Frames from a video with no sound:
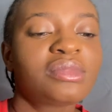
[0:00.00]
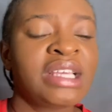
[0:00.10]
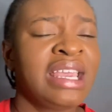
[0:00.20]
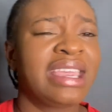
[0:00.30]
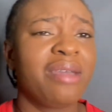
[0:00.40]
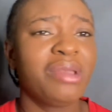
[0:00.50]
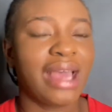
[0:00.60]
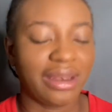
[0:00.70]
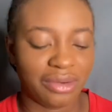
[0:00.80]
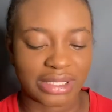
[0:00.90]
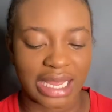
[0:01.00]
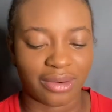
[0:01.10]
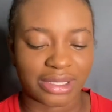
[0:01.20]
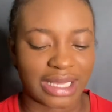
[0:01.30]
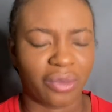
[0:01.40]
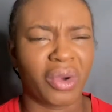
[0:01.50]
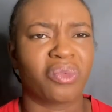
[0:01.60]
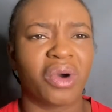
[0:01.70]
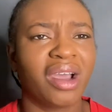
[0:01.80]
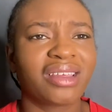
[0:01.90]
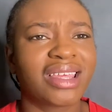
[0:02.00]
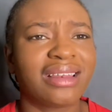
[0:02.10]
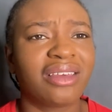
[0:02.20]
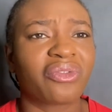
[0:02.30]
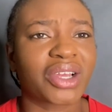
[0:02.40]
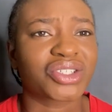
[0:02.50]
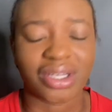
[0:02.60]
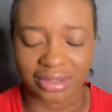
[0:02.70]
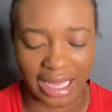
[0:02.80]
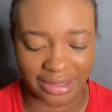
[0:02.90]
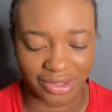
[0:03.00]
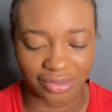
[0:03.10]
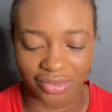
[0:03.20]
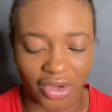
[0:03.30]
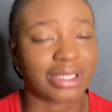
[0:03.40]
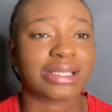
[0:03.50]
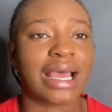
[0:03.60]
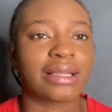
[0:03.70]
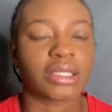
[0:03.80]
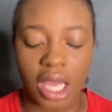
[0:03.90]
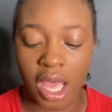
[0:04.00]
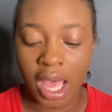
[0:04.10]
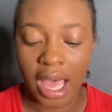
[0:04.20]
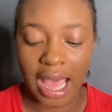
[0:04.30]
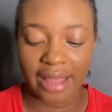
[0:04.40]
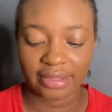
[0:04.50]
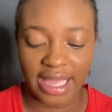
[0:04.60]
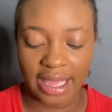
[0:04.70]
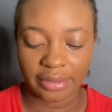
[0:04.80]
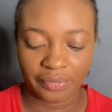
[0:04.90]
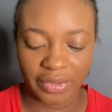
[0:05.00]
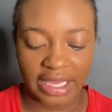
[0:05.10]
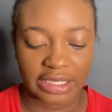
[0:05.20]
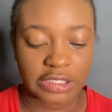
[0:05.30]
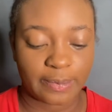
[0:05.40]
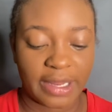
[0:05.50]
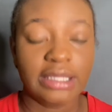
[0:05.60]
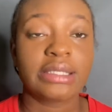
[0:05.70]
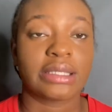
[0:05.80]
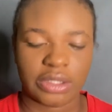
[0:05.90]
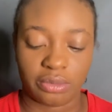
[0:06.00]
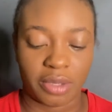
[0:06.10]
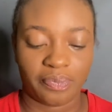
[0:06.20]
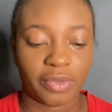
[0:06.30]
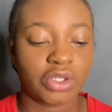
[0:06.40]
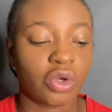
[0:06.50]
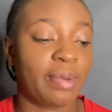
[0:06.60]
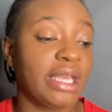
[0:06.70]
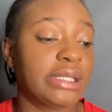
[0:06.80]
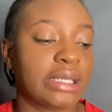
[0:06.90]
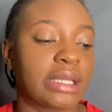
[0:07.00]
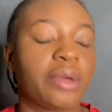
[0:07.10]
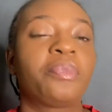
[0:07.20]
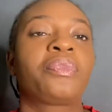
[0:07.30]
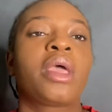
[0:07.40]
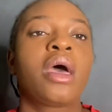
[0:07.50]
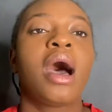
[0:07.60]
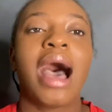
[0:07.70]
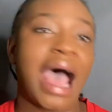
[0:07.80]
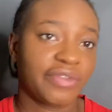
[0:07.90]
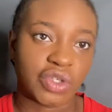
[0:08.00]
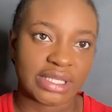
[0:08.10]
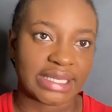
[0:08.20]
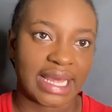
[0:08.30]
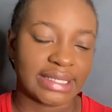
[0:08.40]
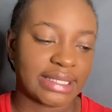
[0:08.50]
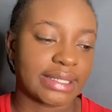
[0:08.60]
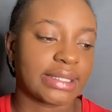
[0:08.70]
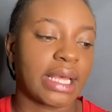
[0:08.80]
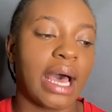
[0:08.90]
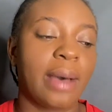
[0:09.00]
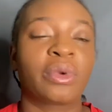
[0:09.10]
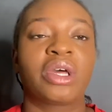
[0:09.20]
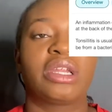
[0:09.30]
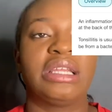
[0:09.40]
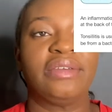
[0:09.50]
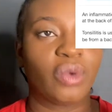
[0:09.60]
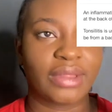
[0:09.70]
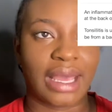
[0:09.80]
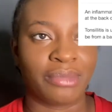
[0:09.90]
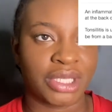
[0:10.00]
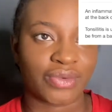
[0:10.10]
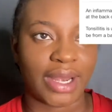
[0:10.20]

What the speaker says: he gave me that news and I was like, wait, what? Kidney infection? I don't understand. And then he explains it to me. So basically, I have tonsillitis. I'm going to leave what that means right